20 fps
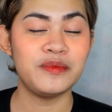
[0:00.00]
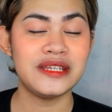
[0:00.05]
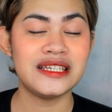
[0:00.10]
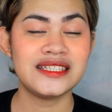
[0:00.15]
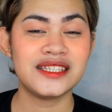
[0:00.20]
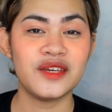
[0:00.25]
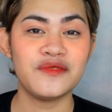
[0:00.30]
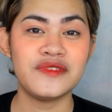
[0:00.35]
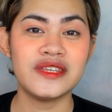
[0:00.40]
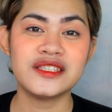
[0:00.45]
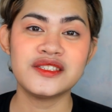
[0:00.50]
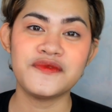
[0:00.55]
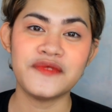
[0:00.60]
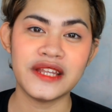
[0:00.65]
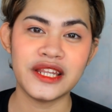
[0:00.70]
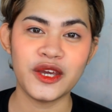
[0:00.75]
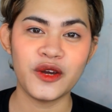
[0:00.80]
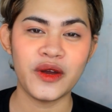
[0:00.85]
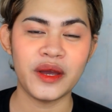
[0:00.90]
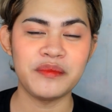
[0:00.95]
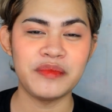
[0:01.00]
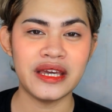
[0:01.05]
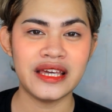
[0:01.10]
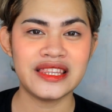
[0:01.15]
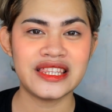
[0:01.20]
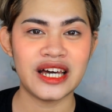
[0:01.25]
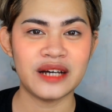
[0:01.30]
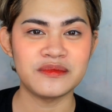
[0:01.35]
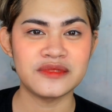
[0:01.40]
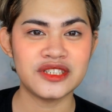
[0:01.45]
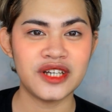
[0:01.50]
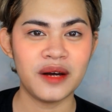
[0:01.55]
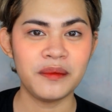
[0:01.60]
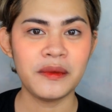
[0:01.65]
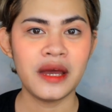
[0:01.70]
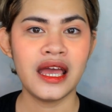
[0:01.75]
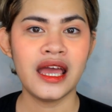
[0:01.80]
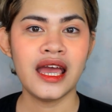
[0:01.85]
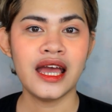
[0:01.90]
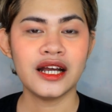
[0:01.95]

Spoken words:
please give this video a big thumbs up.